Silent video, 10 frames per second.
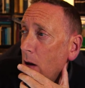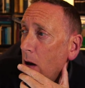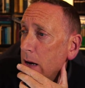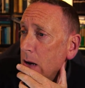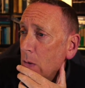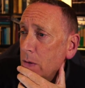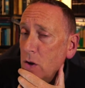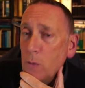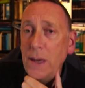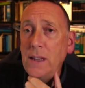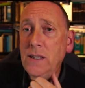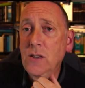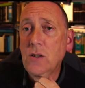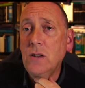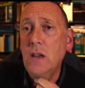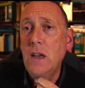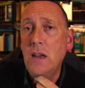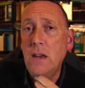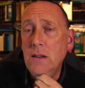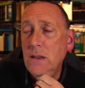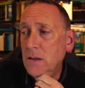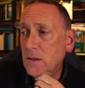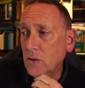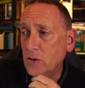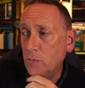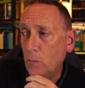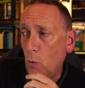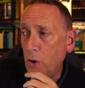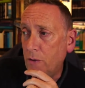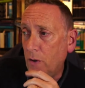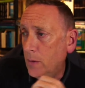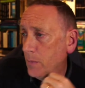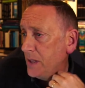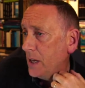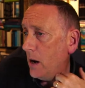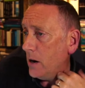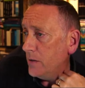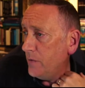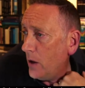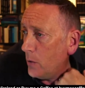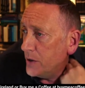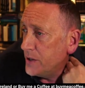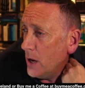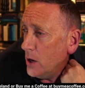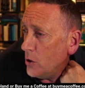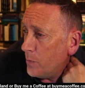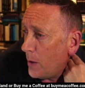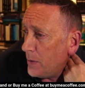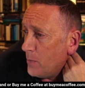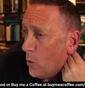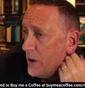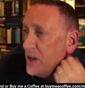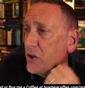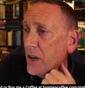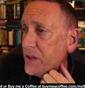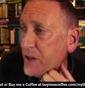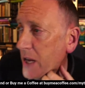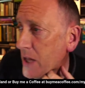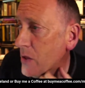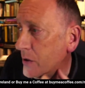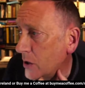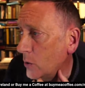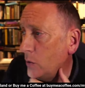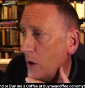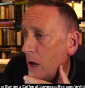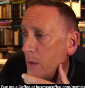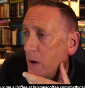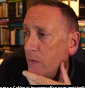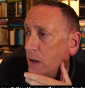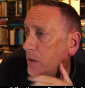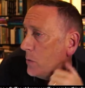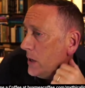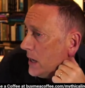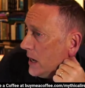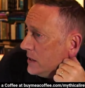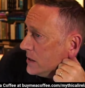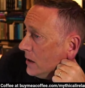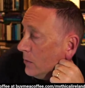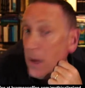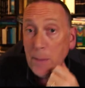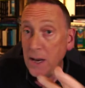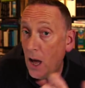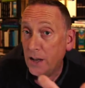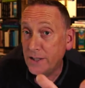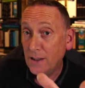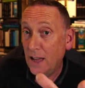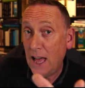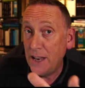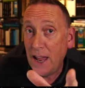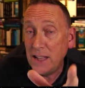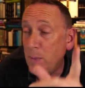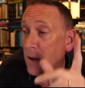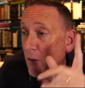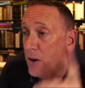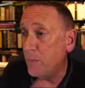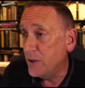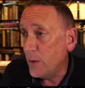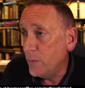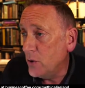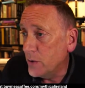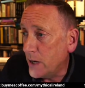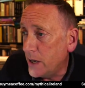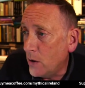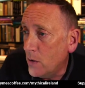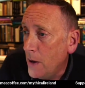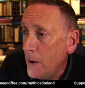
I know you being uh, such wonderful Mythical Ireland followers, you're probably more interested in the two that I'm giving at the weekend. Maybe not, and that's being very presumptuous, I know.